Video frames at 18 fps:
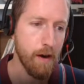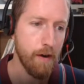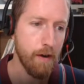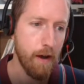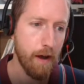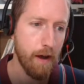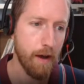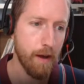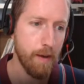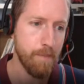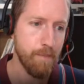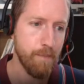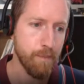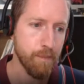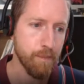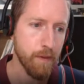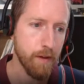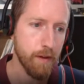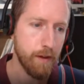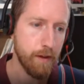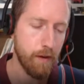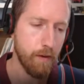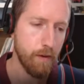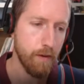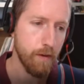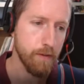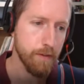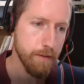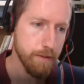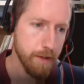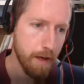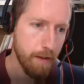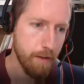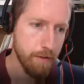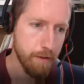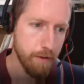
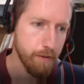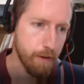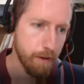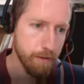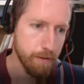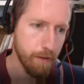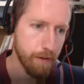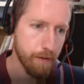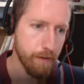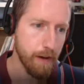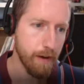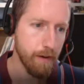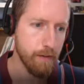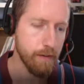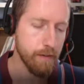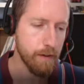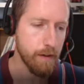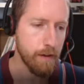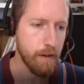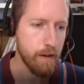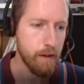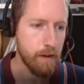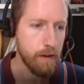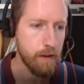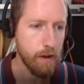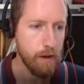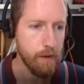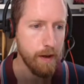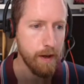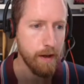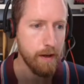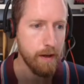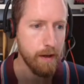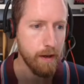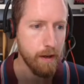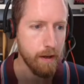understanding the situation on the ground,
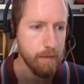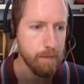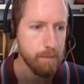knowing,